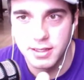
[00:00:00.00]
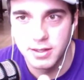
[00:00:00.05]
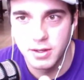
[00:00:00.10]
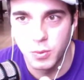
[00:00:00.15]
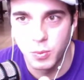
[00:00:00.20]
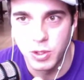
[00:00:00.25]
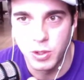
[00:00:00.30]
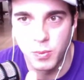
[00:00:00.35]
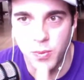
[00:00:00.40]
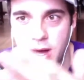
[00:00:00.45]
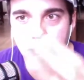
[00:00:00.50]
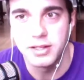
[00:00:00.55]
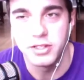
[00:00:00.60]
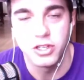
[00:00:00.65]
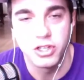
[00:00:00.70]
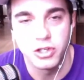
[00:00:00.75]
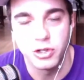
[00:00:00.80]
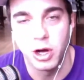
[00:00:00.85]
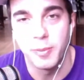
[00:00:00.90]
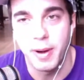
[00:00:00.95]
we want to
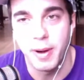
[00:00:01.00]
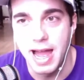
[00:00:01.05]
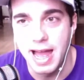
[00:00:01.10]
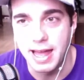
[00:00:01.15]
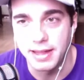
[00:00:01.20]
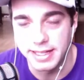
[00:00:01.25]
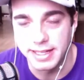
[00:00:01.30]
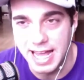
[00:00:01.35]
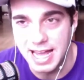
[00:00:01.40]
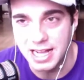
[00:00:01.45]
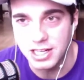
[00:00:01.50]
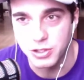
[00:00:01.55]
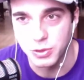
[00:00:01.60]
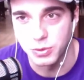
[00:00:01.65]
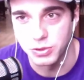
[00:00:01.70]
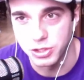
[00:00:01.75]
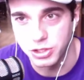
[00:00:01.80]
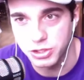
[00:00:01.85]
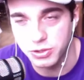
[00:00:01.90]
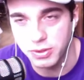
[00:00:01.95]
show up on the
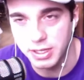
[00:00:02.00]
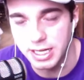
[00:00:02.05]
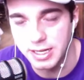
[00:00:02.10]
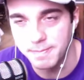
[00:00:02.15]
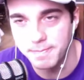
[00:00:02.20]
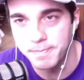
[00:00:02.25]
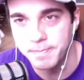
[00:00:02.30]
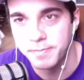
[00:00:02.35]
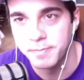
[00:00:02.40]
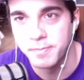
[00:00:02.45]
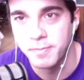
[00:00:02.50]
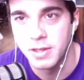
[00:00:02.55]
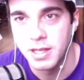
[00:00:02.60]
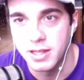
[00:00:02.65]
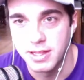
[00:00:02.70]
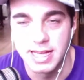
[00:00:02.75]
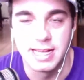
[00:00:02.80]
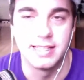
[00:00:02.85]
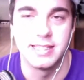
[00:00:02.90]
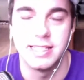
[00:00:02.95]
actual stream
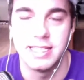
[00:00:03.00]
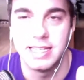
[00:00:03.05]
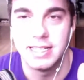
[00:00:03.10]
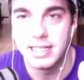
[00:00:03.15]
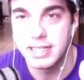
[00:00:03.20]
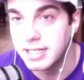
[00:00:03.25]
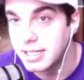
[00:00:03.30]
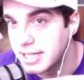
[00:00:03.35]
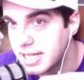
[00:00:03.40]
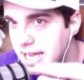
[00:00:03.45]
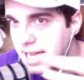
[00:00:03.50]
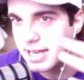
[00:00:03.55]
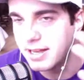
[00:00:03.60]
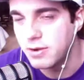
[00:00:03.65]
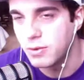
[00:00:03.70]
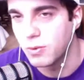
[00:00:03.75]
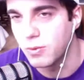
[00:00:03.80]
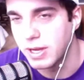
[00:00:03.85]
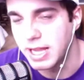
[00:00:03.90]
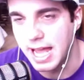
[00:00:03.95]
that Dean can then
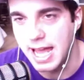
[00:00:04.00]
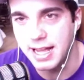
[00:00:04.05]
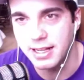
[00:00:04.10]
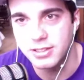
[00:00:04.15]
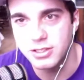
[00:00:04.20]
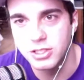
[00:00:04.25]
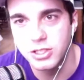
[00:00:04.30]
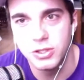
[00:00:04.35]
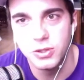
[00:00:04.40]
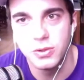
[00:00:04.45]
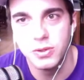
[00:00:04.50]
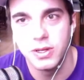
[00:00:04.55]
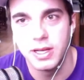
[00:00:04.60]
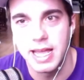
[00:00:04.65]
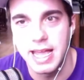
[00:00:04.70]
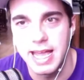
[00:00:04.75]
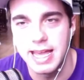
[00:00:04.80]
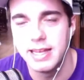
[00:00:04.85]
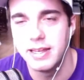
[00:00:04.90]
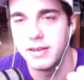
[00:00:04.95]
react to
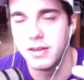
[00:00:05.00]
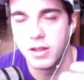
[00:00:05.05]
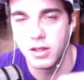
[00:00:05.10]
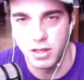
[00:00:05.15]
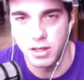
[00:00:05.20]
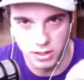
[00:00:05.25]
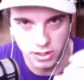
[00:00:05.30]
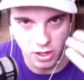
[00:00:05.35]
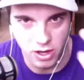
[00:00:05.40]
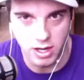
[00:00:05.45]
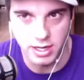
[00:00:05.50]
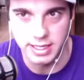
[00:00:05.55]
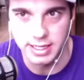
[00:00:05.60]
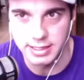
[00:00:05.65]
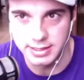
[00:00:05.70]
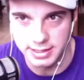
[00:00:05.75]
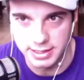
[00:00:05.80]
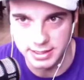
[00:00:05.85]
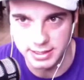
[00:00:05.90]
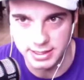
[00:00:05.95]
and the
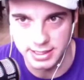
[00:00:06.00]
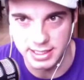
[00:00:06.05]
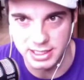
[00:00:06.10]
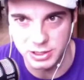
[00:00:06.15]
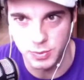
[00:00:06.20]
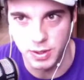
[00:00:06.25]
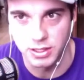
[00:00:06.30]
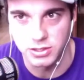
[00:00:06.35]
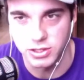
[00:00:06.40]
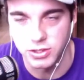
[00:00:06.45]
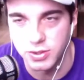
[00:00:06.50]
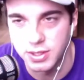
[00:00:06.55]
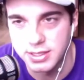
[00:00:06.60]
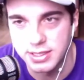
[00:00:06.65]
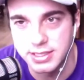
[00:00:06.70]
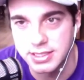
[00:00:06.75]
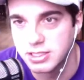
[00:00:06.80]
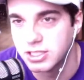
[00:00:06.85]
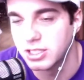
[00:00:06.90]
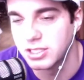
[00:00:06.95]
audience can see as well. So this
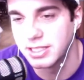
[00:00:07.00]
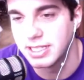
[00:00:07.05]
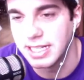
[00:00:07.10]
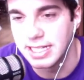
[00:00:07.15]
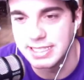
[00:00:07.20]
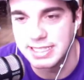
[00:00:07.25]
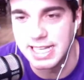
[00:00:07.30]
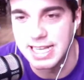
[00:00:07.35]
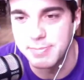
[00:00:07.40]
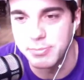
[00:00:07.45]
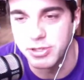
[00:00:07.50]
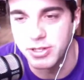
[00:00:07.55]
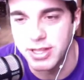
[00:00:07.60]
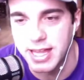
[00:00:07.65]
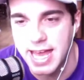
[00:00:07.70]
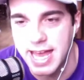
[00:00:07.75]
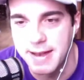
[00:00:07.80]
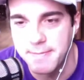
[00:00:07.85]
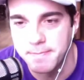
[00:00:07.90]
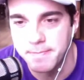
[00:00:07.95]
is just the example
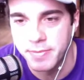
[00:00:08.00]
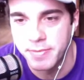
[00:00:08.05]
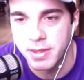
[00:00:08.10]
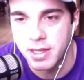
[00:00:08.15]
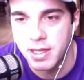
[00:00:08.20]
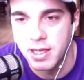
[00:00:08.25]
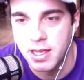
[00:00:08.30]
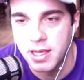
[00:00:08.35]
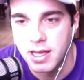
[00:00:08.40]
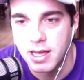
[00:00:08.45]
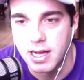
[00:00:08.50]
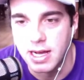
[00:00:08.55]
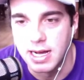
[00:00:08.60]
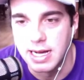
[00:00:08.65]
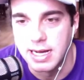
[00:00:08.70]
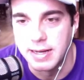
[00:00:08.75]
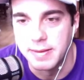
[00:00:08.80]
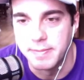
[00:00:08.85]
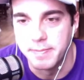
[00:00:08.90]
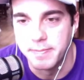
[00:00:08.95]
that
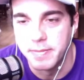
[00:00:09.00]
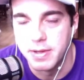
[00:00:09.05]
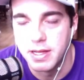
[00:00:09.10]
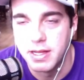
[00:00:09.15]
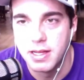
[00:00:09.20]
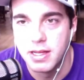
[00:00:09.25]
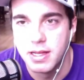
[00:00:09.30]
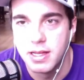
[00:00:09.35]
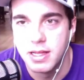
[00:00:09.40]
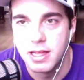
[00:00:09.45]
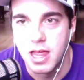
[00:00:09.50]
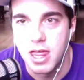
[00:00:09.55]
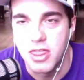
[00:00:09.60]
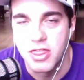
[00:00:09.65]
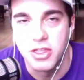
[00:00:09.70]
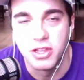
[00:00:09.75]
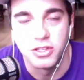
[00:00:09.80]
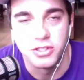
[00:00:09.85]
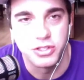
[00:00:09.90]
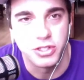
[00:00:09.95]

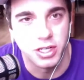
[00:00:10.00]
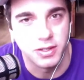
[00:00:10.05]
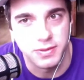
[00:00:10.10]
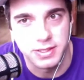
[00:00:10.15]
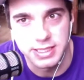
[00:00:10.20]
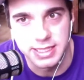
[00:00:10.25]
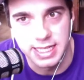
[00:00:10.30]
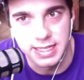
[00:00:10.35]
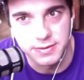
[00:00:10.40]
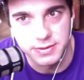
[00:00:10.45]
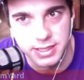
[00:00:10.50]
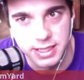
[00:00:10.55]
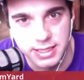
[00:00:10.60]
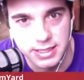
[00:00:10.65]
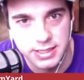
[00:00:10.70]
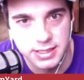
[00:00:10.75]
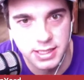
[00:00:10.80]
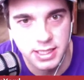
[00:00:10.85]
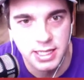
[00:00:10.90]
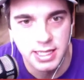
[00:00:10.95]
the service gives
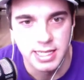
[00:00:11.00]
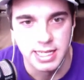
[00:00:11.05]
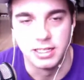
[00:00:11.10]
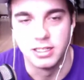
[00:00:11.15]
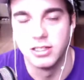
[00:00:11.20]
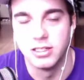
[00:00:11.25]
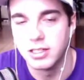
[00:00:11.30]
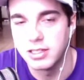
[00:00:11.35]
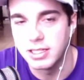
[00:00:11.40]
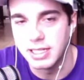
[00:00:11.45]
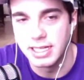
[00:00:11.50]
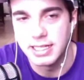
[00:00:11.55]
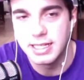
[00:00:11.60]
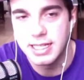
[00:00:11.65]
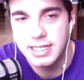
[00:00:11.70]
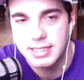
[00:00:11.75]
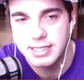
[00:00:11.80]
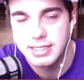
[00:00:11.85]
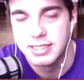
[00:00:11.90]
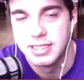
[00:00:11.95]
us. It'll look like
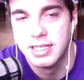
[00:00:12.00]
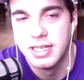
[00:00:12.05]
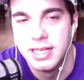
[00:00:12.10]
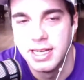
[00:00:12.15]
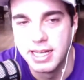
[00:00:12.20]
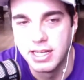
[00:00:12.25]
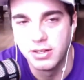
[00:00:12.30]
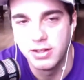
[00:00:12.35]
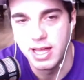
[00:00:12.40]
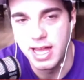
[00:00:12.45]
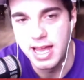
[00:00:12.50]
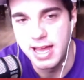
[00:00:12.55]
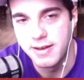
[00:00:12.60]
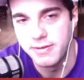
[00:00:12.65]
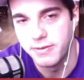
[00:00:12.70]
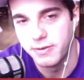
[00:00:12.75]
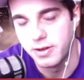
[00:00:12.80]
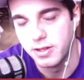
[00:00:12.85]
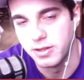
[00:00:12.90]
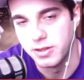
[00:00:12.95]
this. It'll
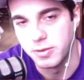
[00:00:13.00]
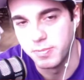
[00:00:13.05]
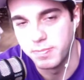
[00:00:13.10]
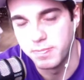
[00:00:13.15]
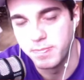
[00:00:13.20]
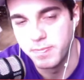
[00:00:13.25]
have the